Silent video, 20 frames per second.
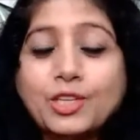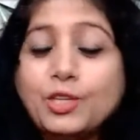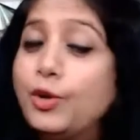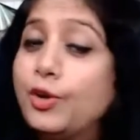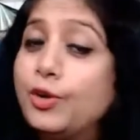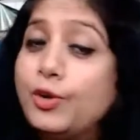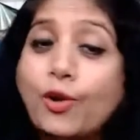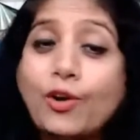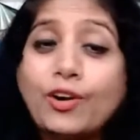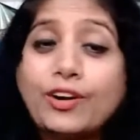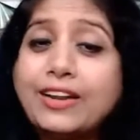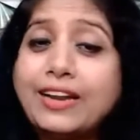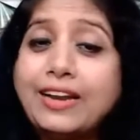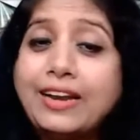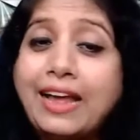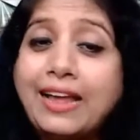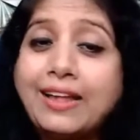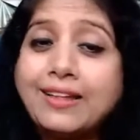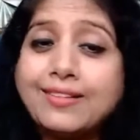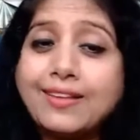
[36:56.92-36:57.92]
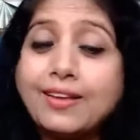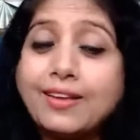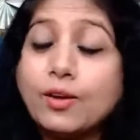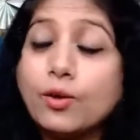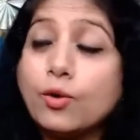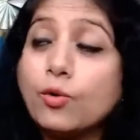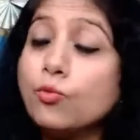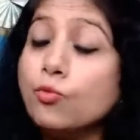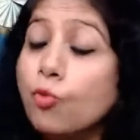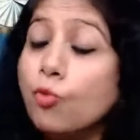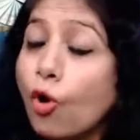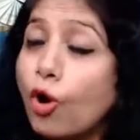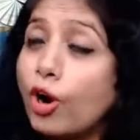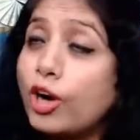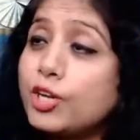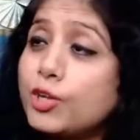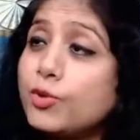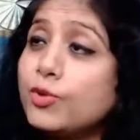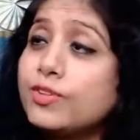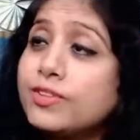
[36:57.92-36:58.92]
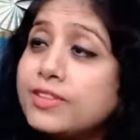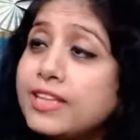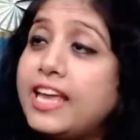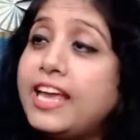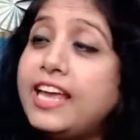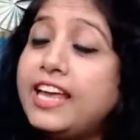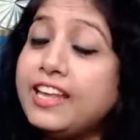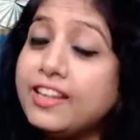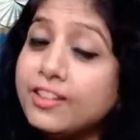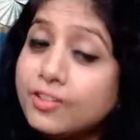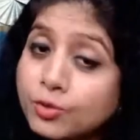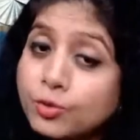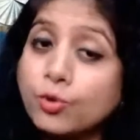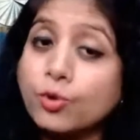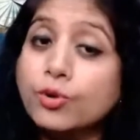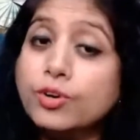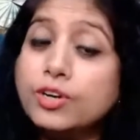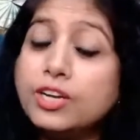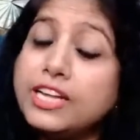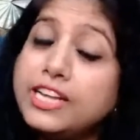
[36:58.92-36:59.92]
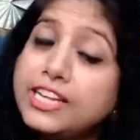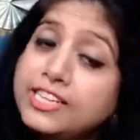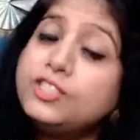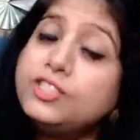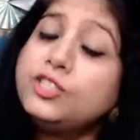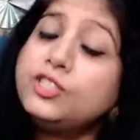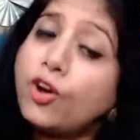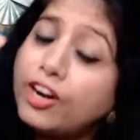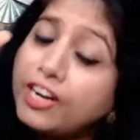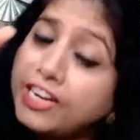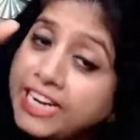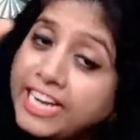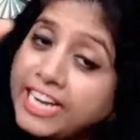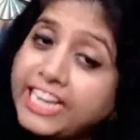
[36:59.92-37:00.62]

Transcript: you're not realizing what you say is good is your